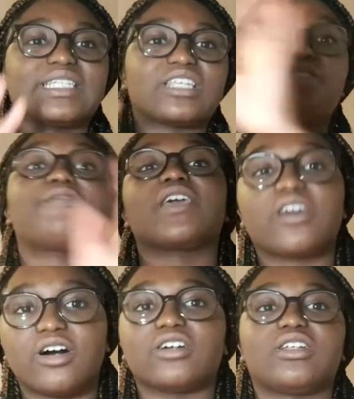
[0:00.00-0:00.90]

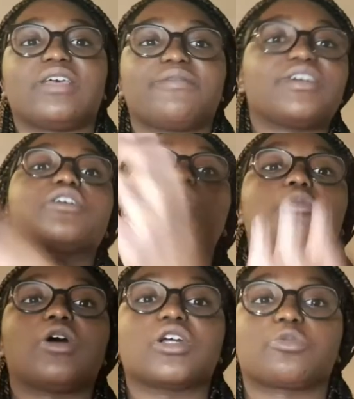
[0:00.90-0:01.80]
figure, like in figure
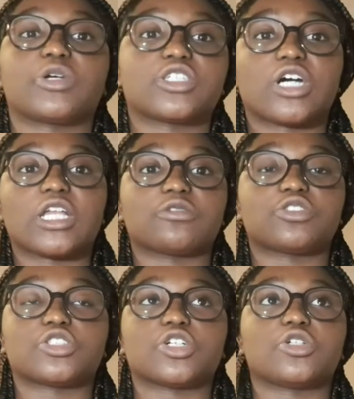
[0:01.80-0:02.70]
1, which kind of
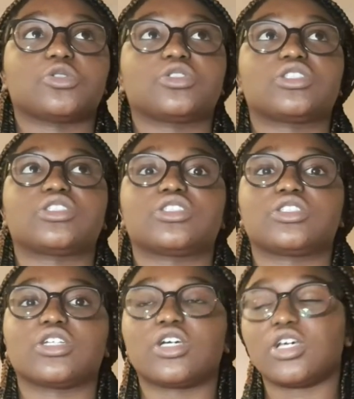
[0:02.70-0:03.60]
shows
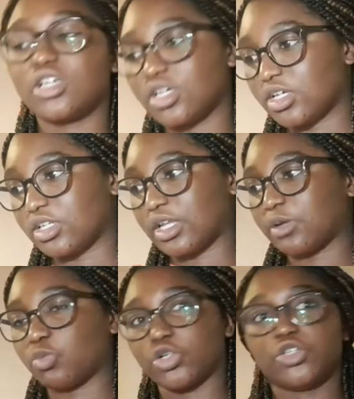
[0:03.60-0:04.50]

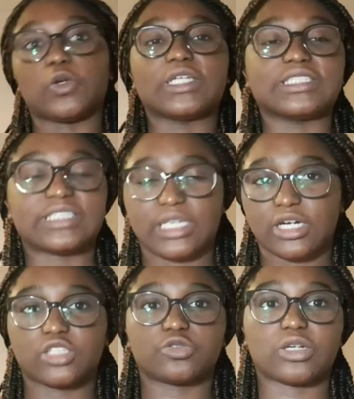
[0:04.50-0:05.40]
like what you can see
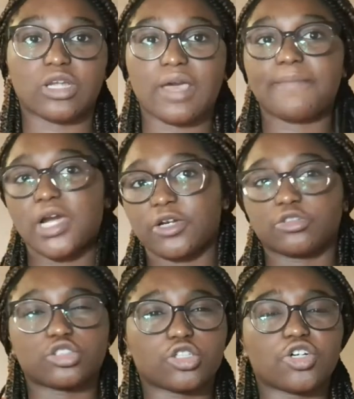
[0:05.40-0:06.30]
under a light
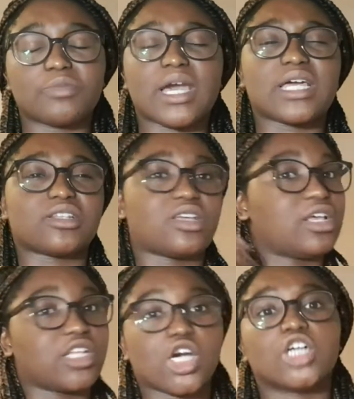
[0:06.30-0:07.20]
microscope? And
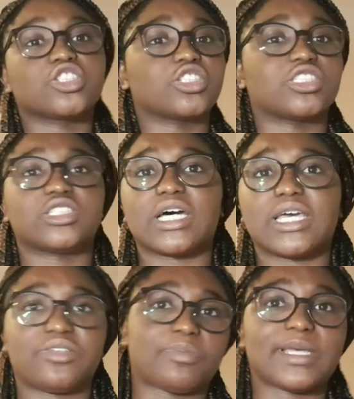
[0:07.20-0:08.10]
the answer to that
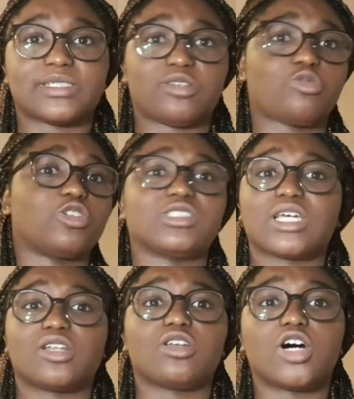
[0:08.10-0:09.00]
is basically because they
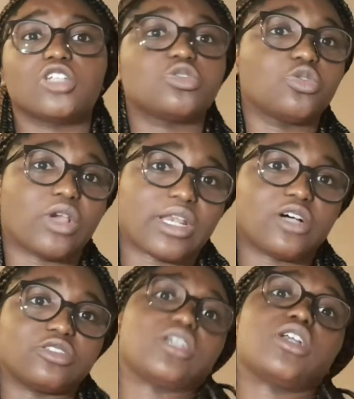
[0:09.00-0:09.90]
are large
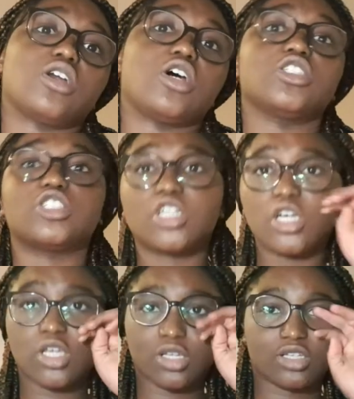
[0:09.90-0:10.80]
organelles. They are large.
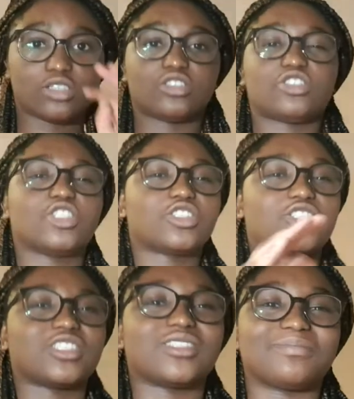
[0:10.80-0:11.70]
Just
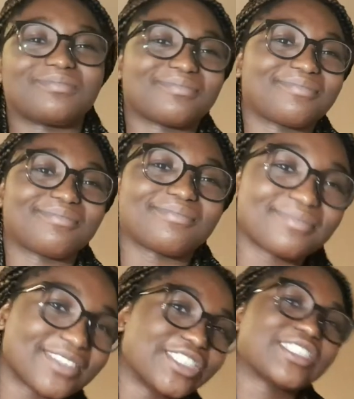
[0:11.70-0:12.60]
kind
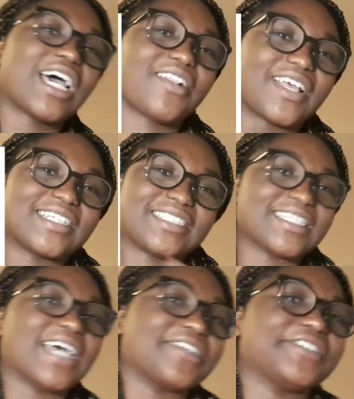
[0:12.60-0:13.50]
of like a
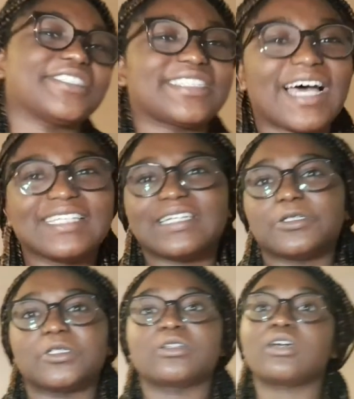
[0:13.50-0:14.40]
side note, just to add that on.